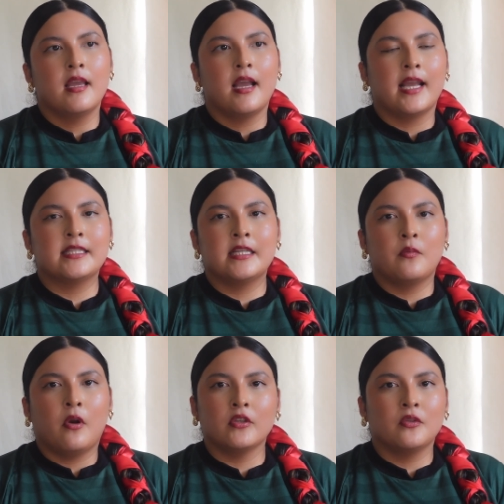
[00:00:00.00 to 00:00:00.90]
I
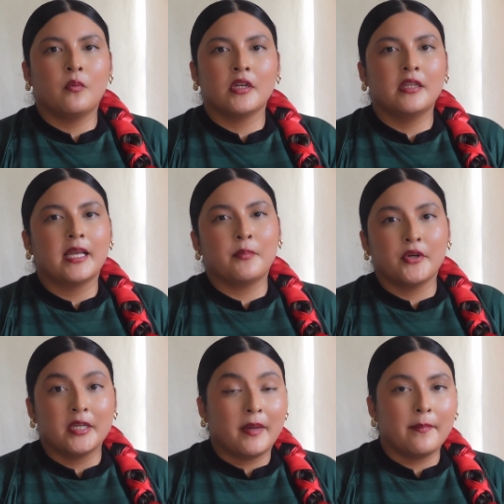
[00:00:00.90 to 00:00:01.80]
didn't also want to like
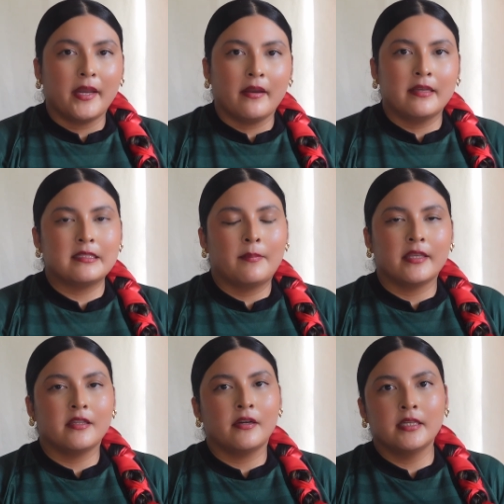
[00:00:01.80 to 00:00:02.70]
burden my parents. I'm
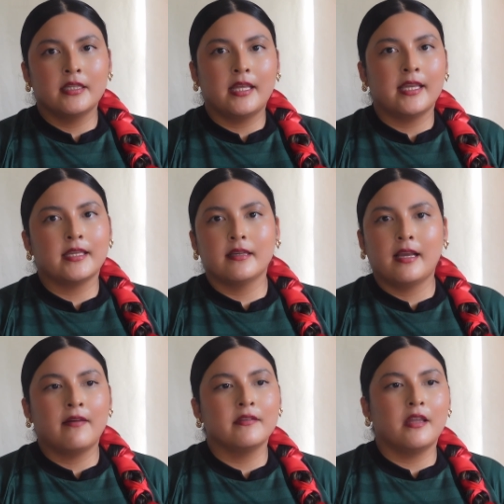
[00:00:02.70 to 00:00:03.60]
like, they already like
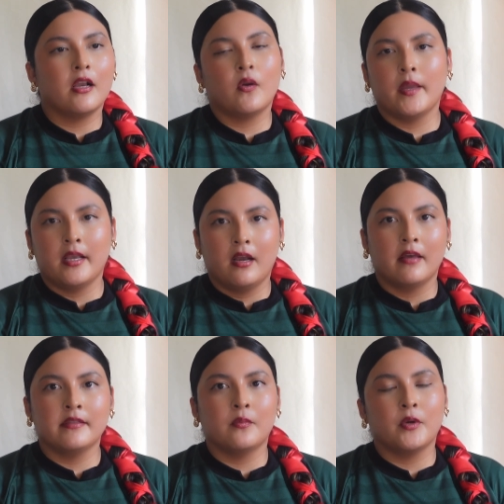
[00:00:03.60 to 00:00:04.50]
have a lot going
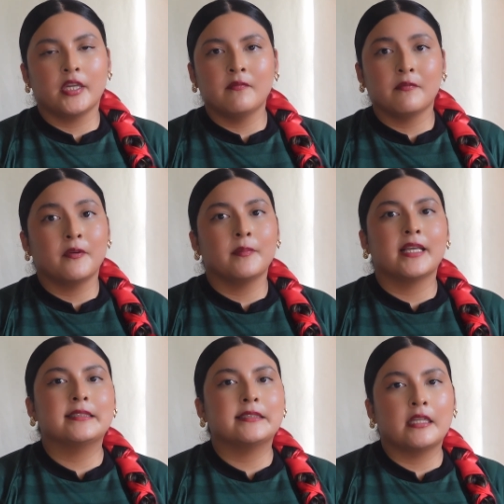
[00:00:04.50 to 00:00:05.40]
on. They're working from
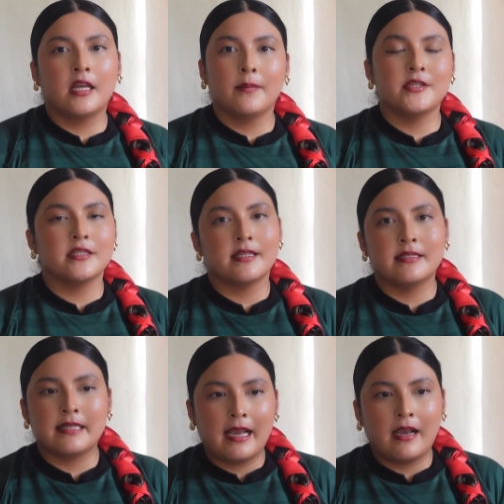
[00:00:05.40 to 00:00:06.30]
like sun up to
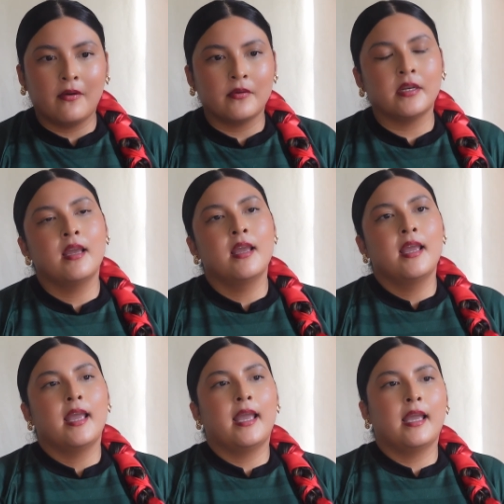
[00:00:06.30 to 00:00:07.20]
sundown,
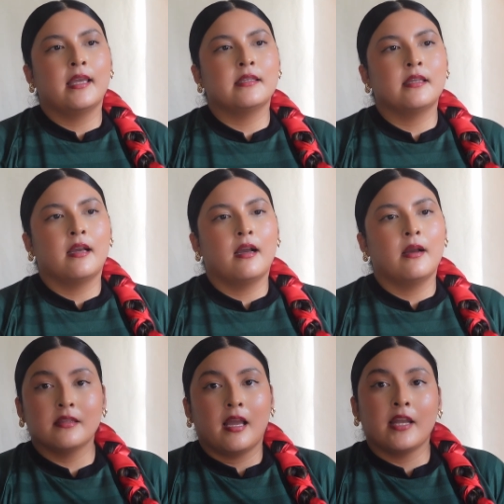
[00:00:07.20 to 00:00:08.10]
and
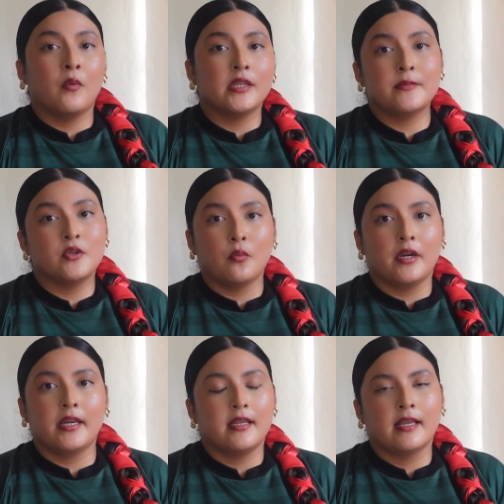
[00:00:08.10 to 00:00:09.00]
I don't want them to
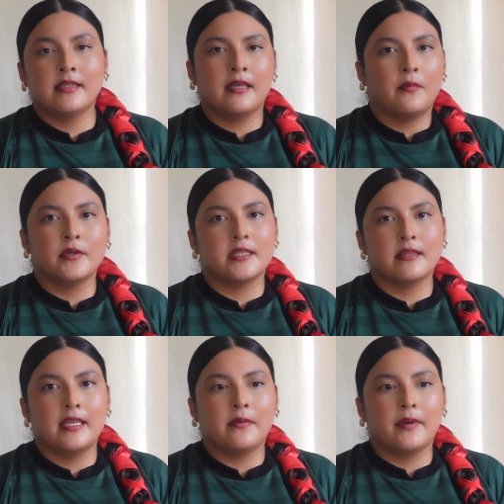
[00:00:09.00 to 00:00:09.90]
worry. I think that was the
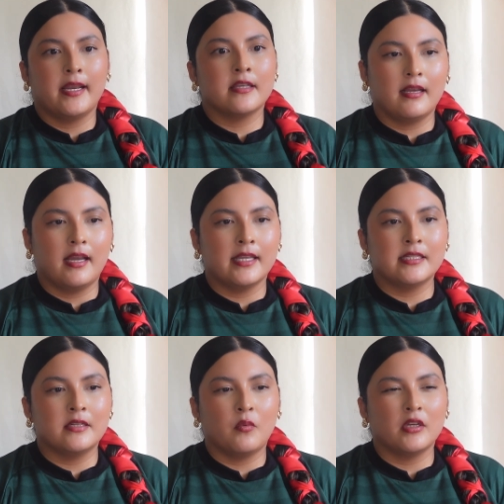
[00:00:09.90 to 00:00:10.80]
thing, right? I
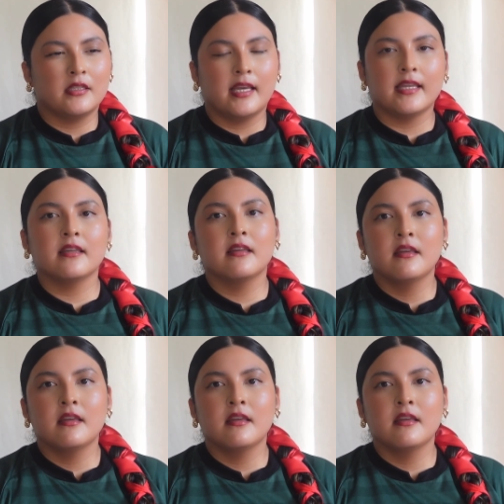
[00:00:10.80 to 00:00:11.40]
didn't want to like